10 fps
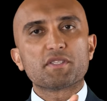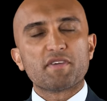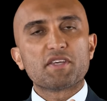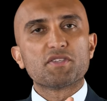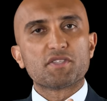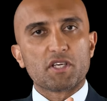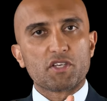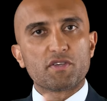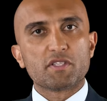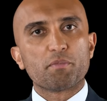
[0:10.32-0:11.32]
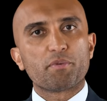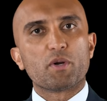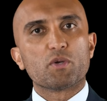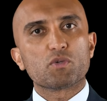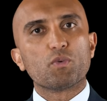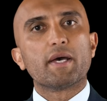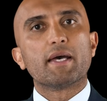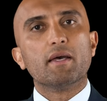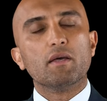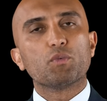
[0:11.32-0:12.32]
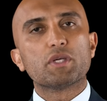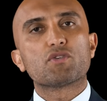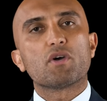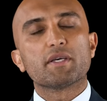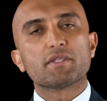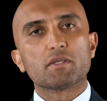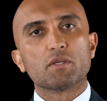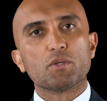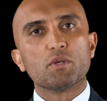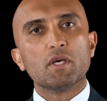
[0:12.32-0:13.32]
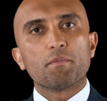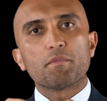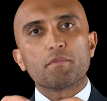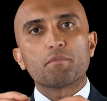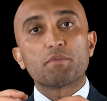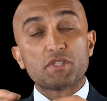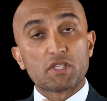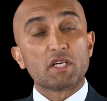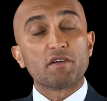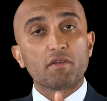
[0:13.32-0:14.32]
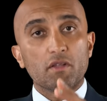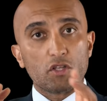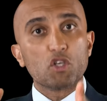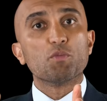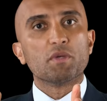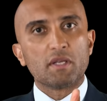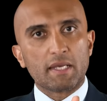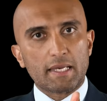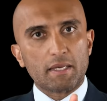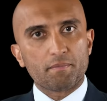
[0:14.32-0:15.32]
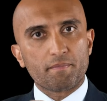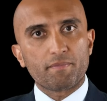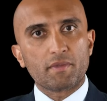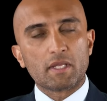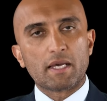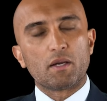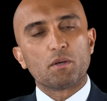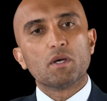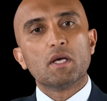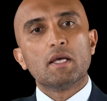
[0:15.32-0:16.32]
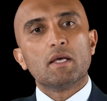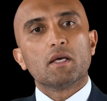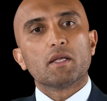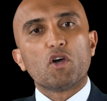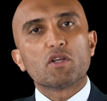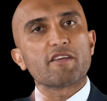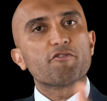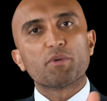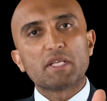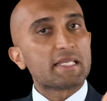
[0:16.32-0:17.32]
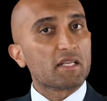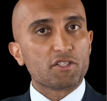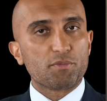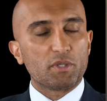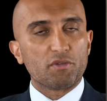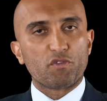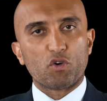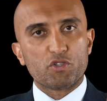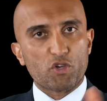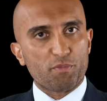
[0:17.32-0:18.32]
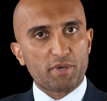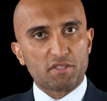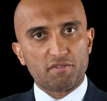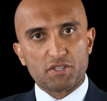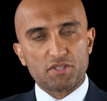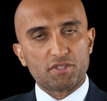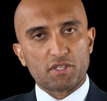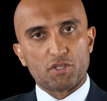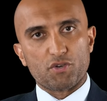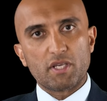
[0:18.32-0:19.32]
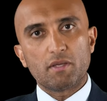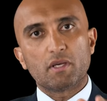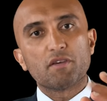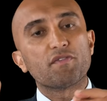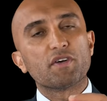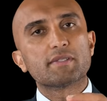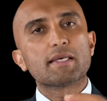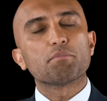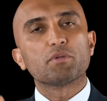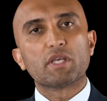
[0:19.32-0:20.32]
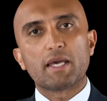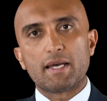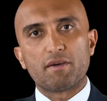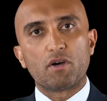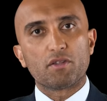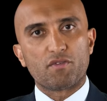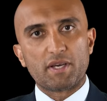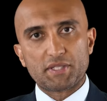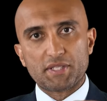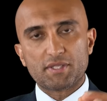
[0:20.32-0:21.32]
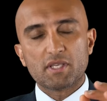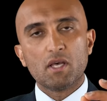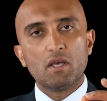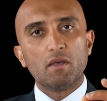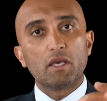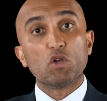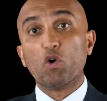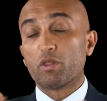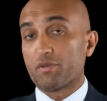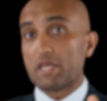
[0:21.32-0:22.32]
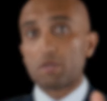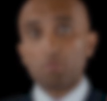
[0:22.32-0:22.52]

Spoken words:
preservation surgery is an approach where we try to preserve the human knee. Now, not everybody is eligible for joint preservation surgery. If, for example, you have arthritis in all three